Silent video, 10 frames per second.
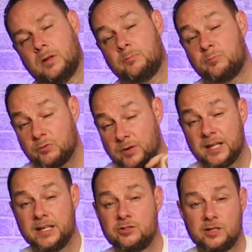I'd be
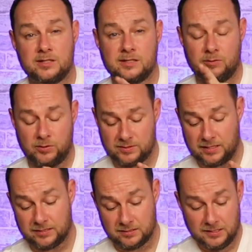really interested to hear what you would
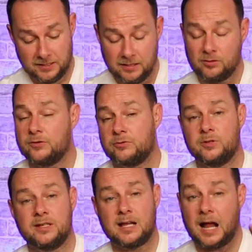say, because going through
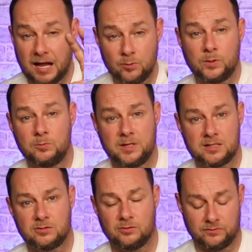these, I will
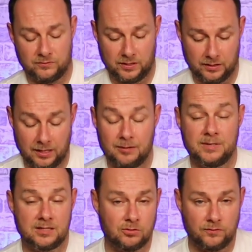miss stuff. I'll
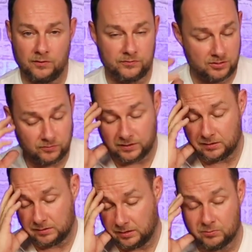miss stuff off, stuff
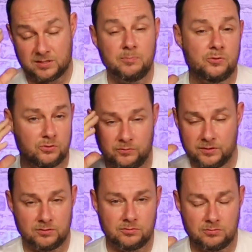that, you know, simple stuff
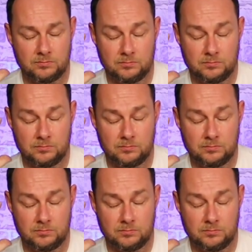that's just,